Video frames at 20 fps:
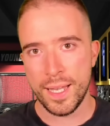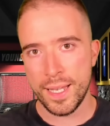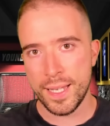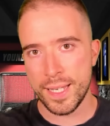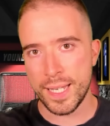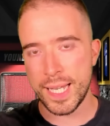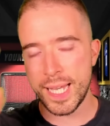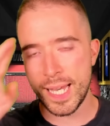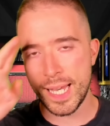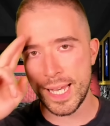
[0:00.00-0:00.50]

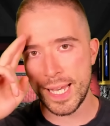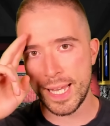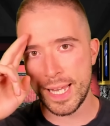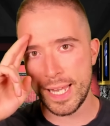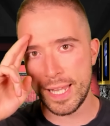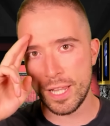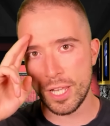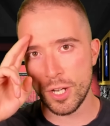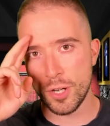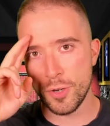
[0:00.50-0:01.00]

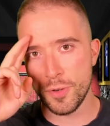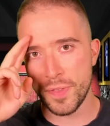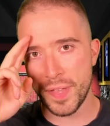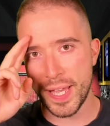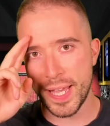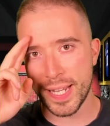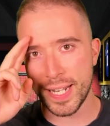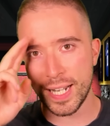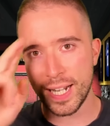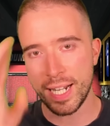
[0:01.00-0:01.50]
Hello
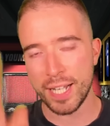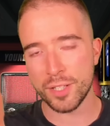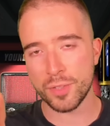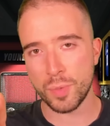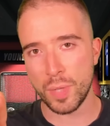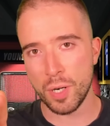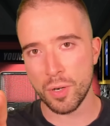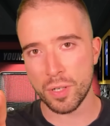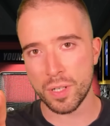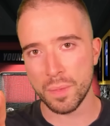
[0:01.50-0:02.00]
there, guys.
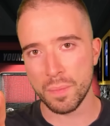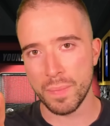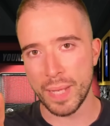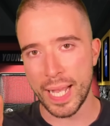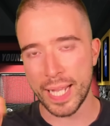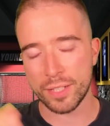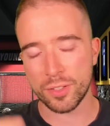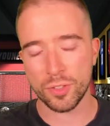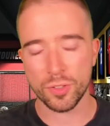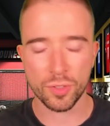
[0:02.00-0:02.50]
Welcome
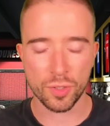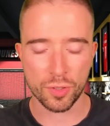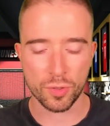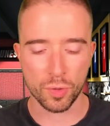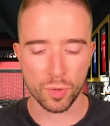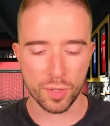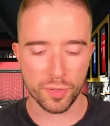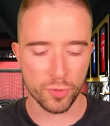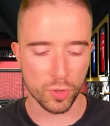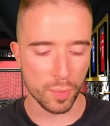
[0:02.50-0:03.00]
back to Younes
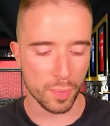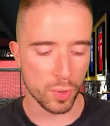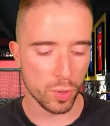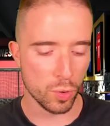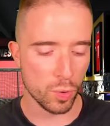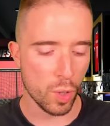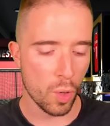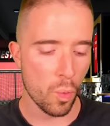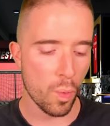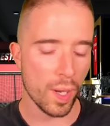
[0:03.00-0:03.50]
Talks
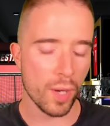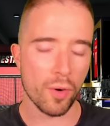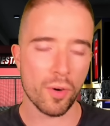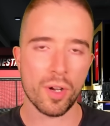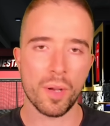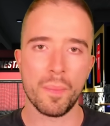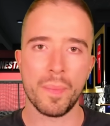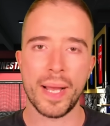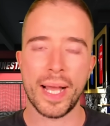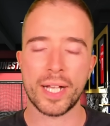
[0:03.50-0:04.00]
Football.
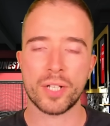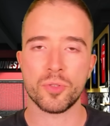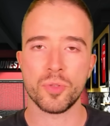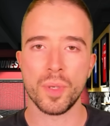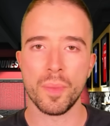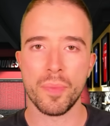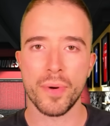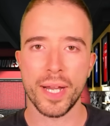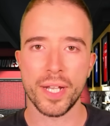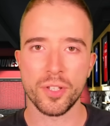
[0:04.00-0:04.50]
Welcome back to a
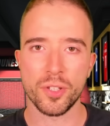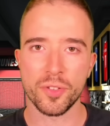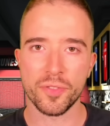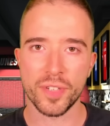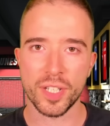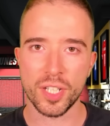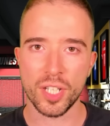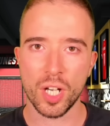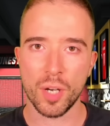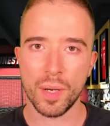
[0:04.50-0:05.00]
brand new
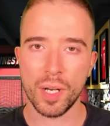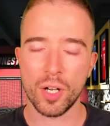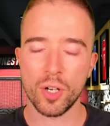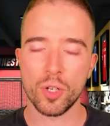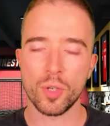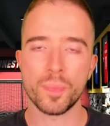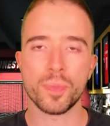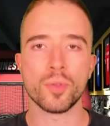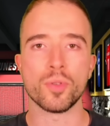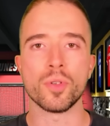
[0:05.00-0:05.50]
video. I
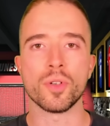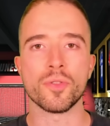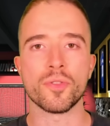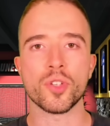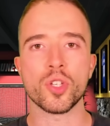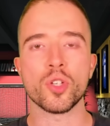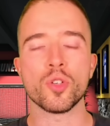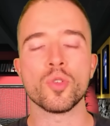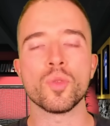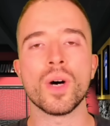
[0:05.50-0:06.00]
hope all of
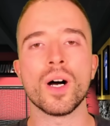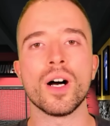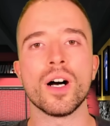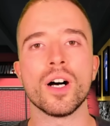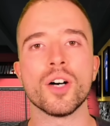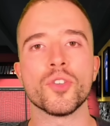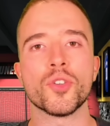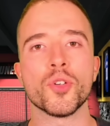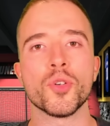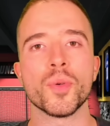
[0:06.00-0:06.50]
you
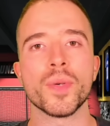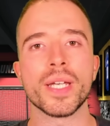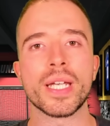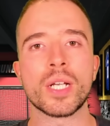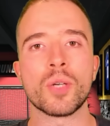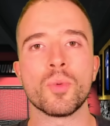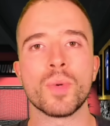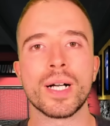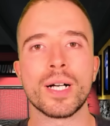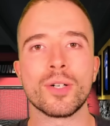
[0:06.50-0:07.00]
are
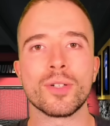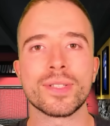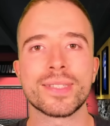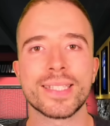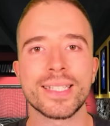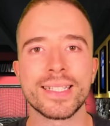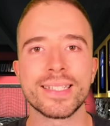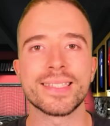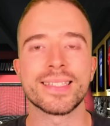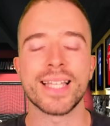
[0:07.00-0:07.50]
doing well
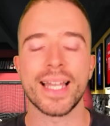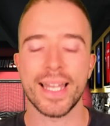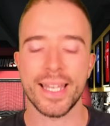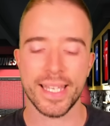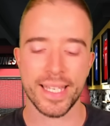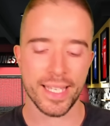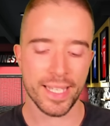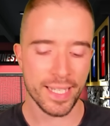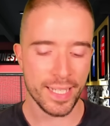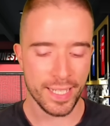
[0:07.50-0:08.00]

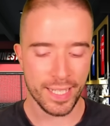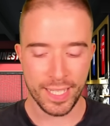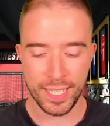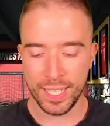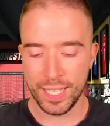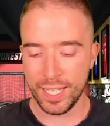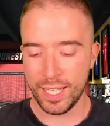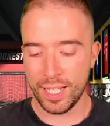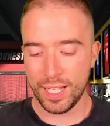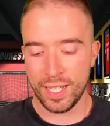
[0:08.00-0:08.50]
today.
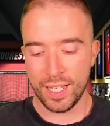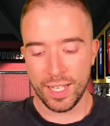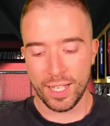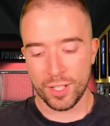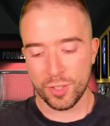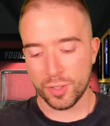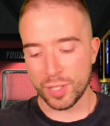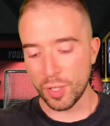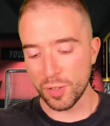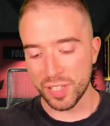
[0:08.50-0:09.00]

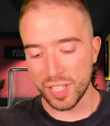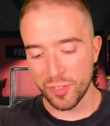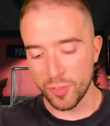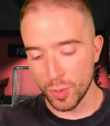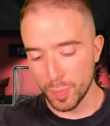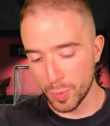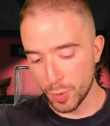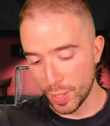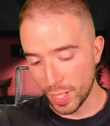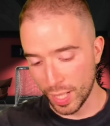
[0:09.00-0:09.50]
Chelsea
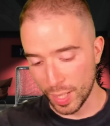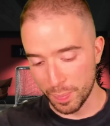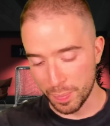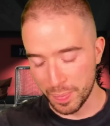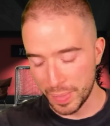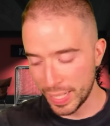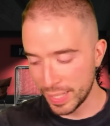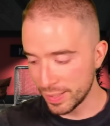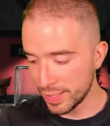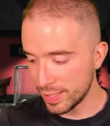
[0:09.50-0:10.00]
Football Club,
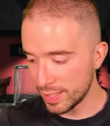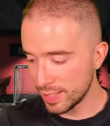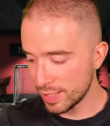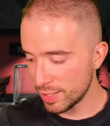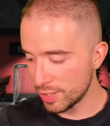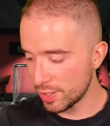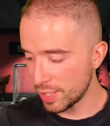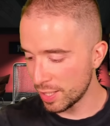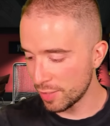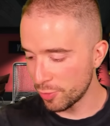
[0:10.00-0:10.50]
man.
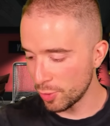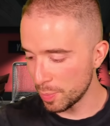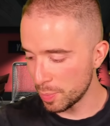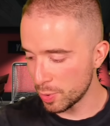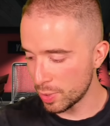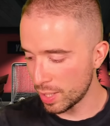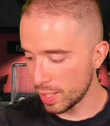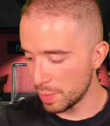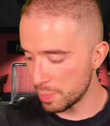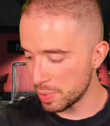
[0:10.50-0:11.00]
This football
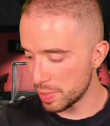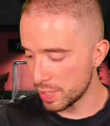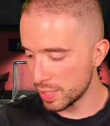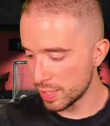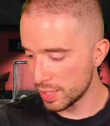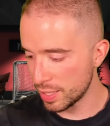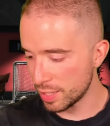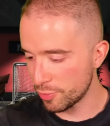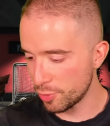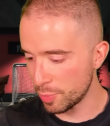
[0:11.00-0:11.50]

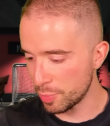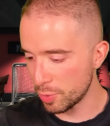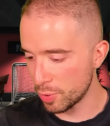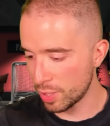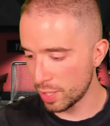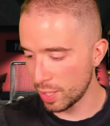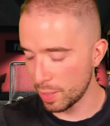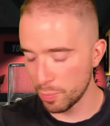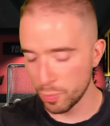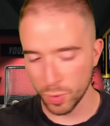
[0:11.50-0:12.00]

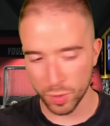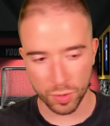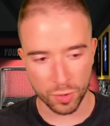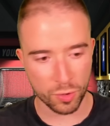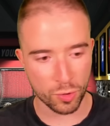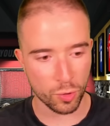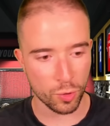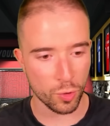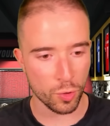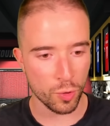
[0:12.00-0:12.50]
club wants
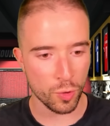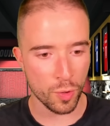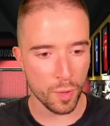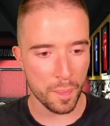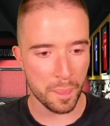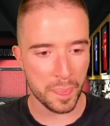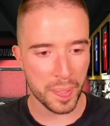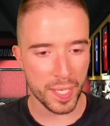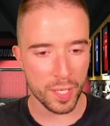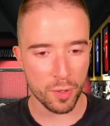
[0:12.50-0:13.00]
to
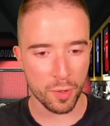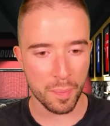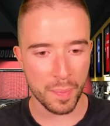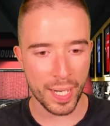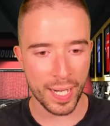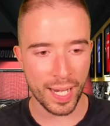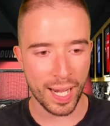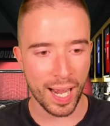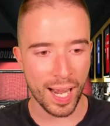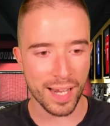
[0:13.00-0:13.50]
peel
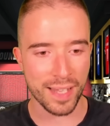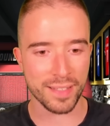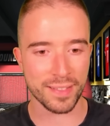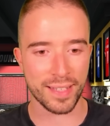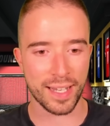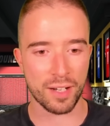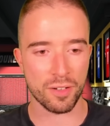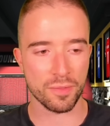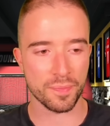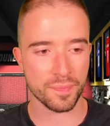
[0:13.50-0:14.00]
my eyes
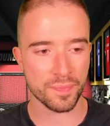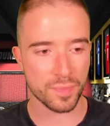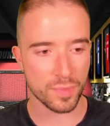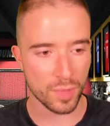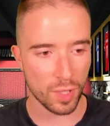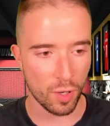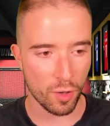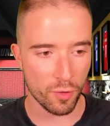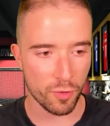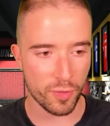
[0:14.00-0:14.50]
out
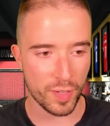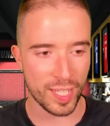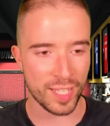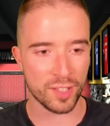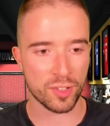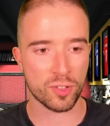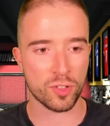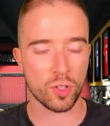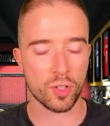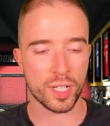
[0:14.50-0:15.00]
of its
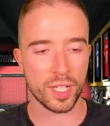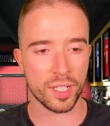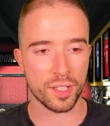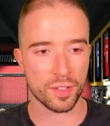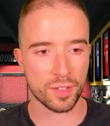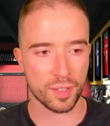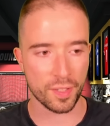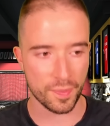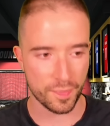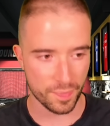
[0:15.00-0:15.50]

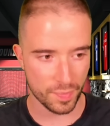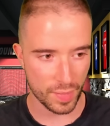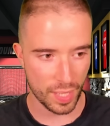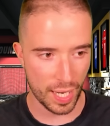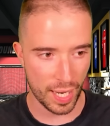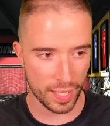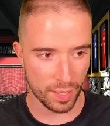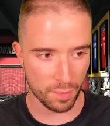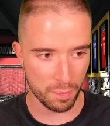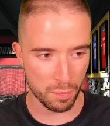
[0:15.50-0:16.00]
sockets
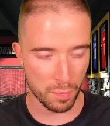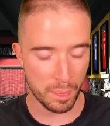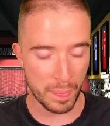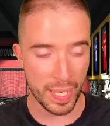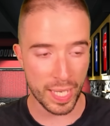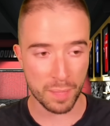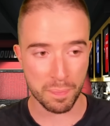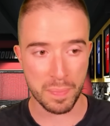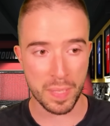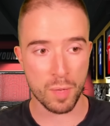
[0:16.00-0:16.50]
and
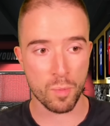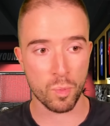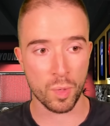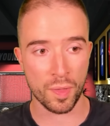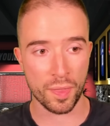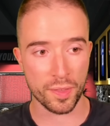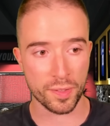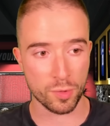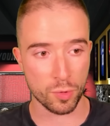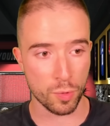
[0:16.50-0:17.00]
make me
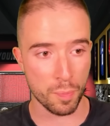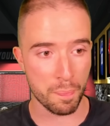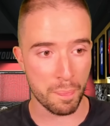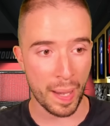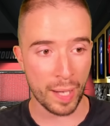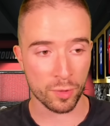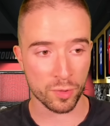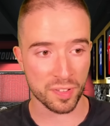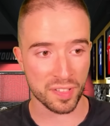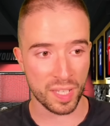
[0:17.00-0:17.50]
want to
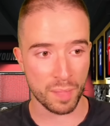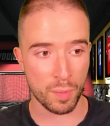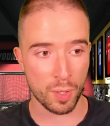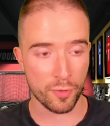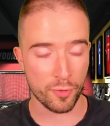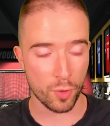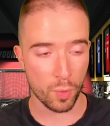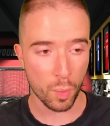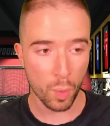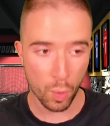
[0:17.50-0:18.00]
bounce them
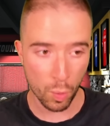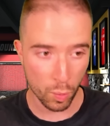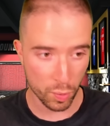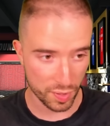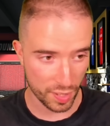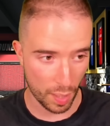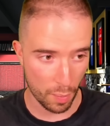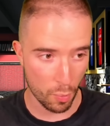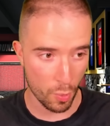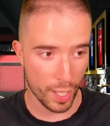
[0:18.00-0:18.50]
off a wall
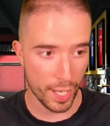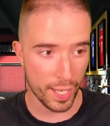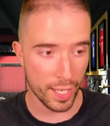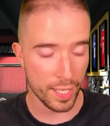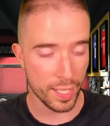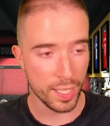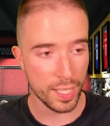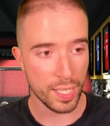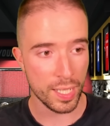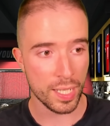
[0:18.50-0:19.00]
somewhere,
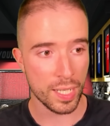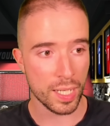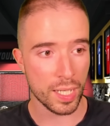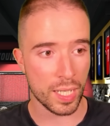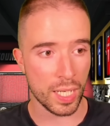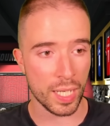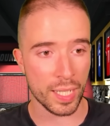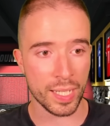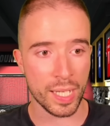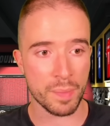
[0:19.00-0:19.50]

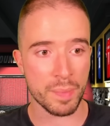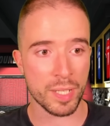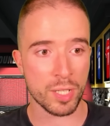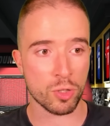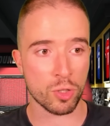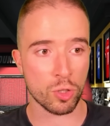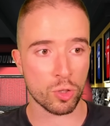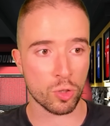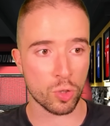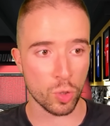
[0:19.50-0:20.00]
cut them
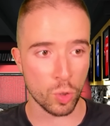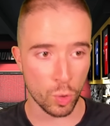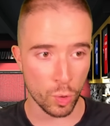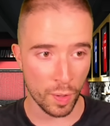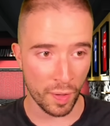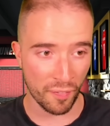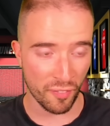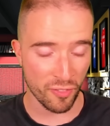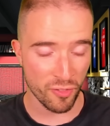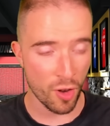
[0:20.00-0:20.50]
into two,
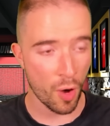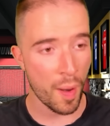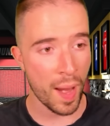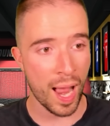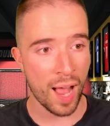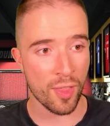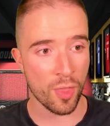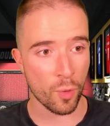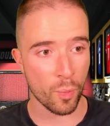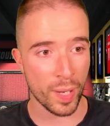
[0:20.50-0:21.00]
then throw it
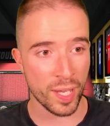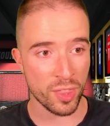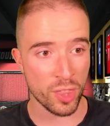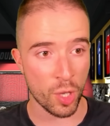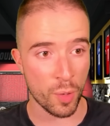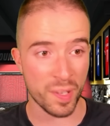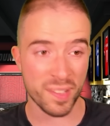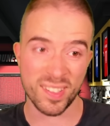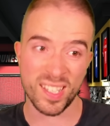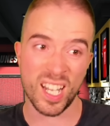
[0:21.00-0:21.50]
out the
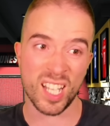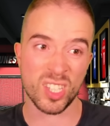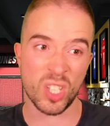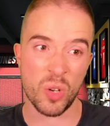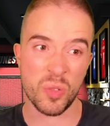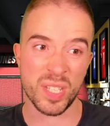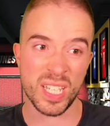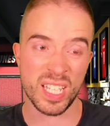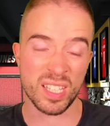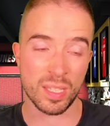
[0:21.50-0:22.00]
window and say I
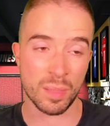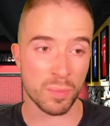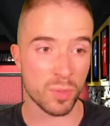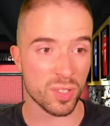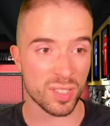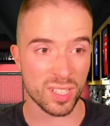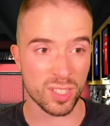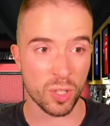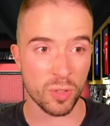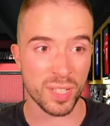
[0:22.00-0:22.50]
don't need them because
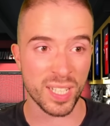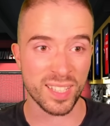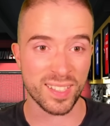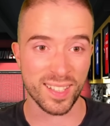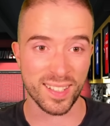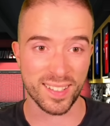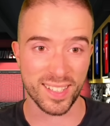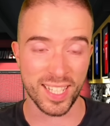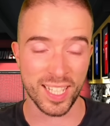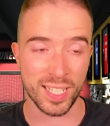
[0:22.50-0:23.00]
I don't need to
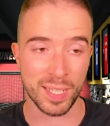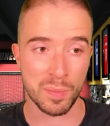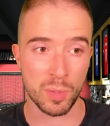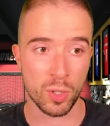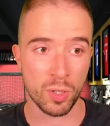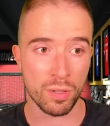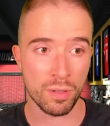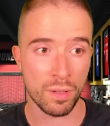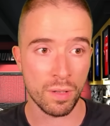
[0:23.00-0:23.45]
see anymore.